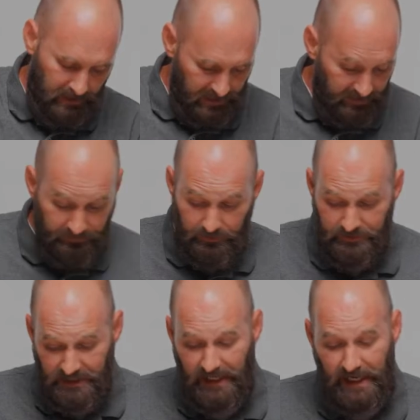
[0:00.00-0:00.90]
if you
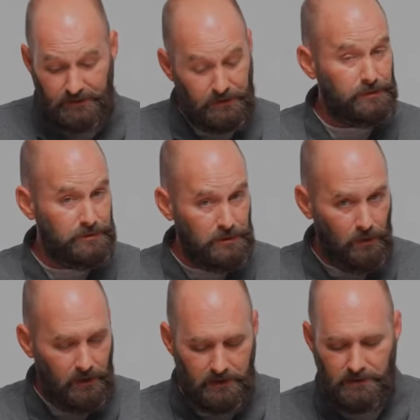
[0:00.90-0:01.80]
decide to
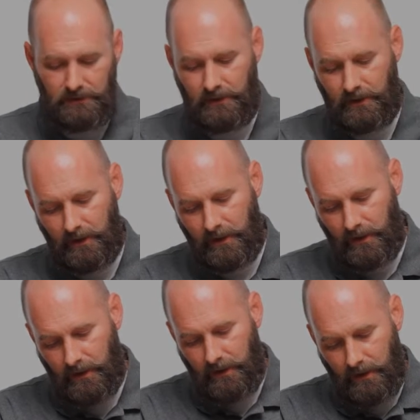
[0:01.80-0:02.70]
store it
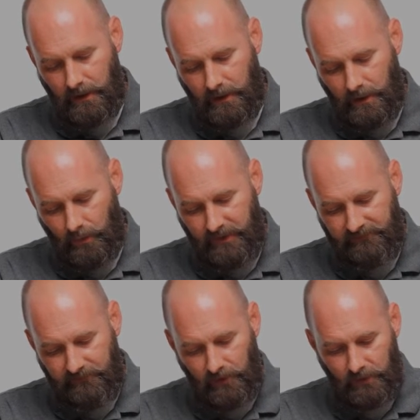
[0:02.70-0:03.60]
with
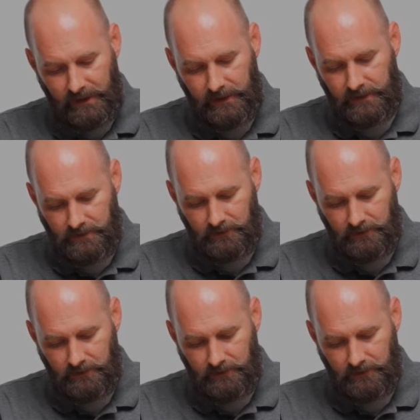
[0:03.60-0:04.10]
fuel in it,